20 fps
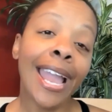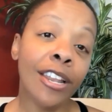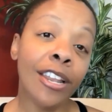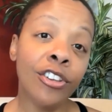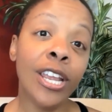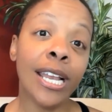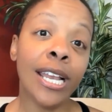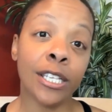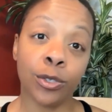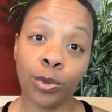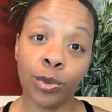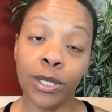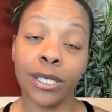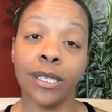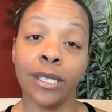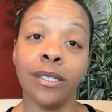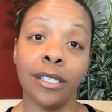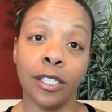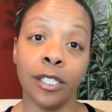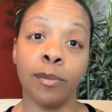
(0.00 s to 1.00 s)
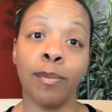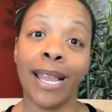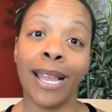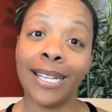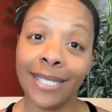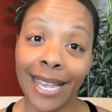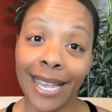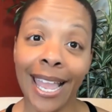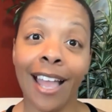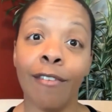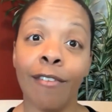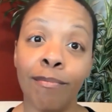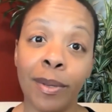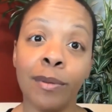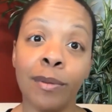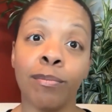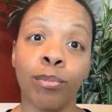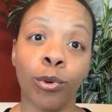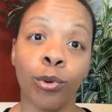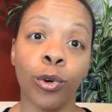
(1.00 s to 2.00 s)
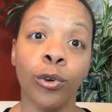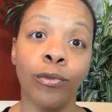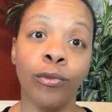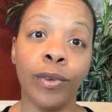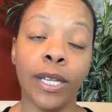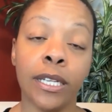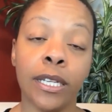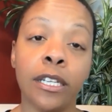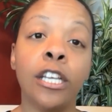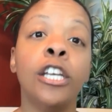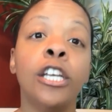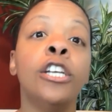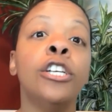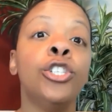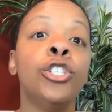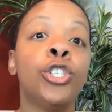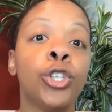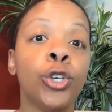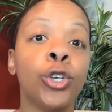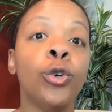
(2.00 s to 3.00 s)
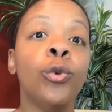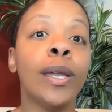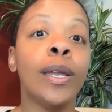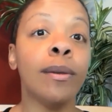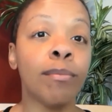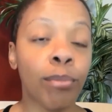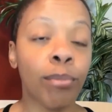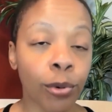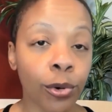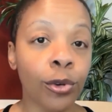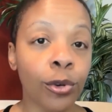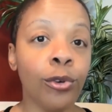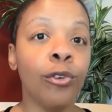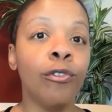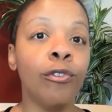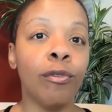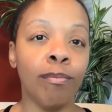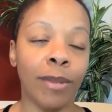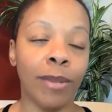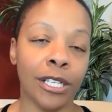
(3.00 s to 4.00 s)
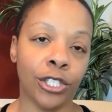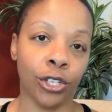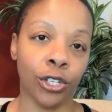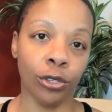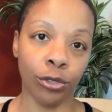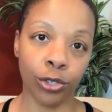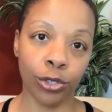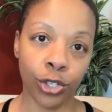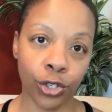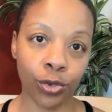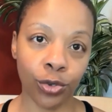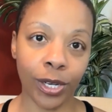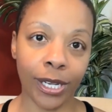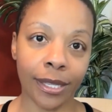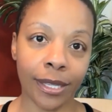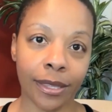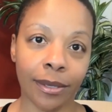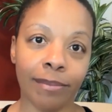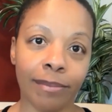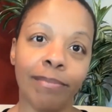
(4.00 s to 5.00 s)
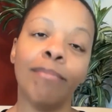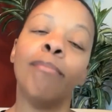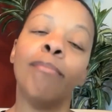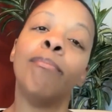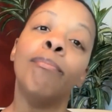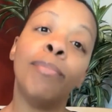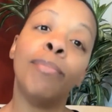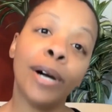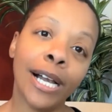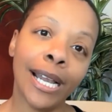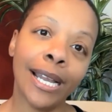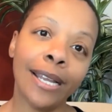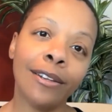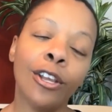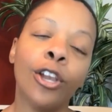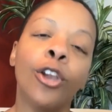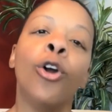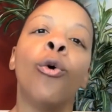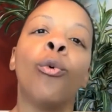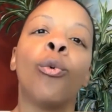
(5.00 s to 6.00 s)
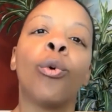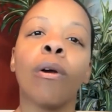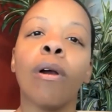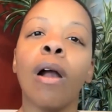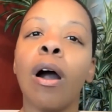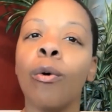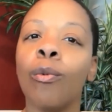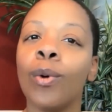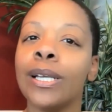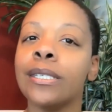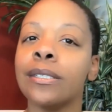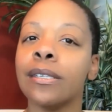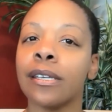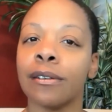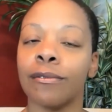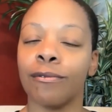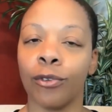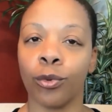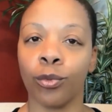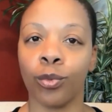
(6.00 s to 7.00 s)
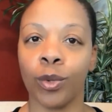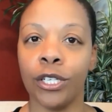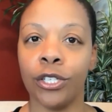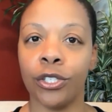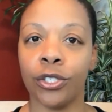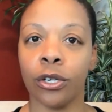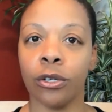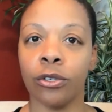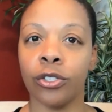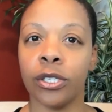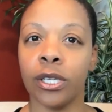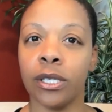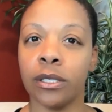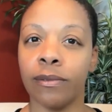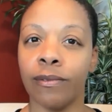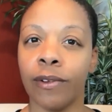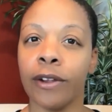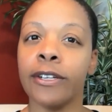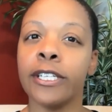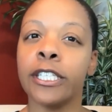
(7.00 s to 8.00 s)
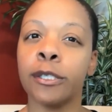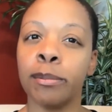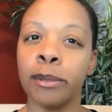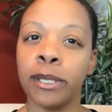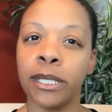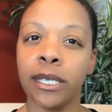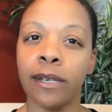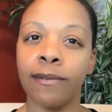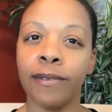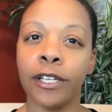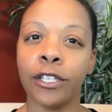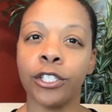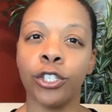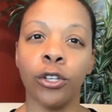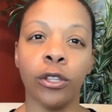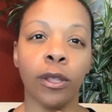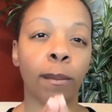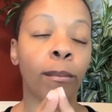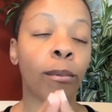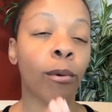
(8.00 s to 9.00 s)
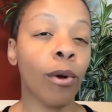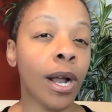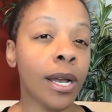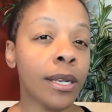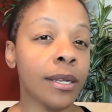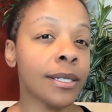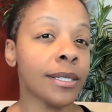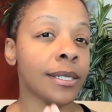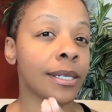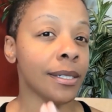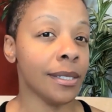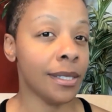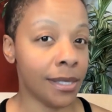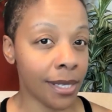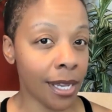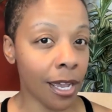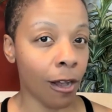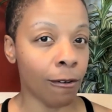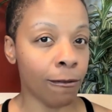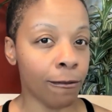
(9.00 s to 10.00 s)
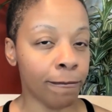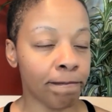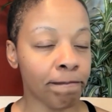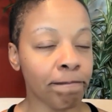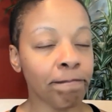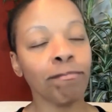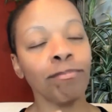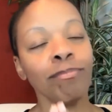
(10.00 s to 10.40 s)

And yes, resistance bands have been proven to improve muscular strength. But we're always looking for research that's very specific to the product itself.